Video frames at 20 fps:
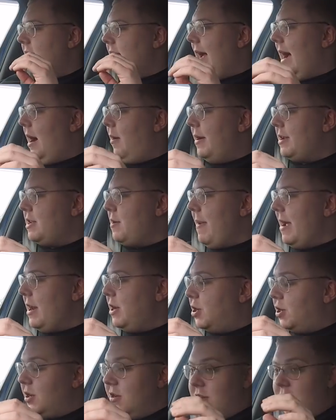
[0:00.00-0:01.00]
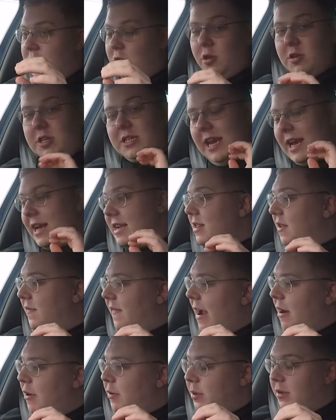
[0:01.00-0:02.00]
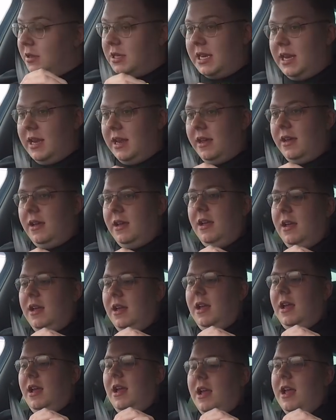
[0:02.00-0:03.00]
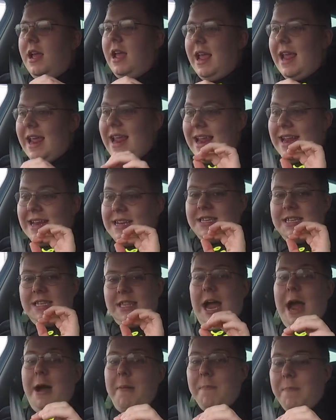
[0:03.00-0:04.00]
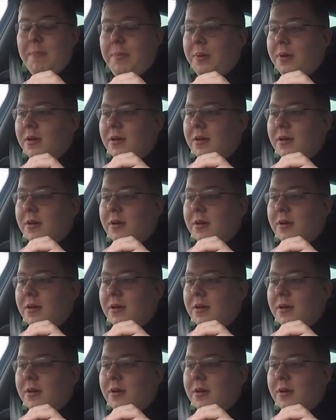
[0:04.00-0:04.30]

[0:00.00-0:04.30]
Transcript: Now, as I mentioned, you've got to take in the variables here. It is damp.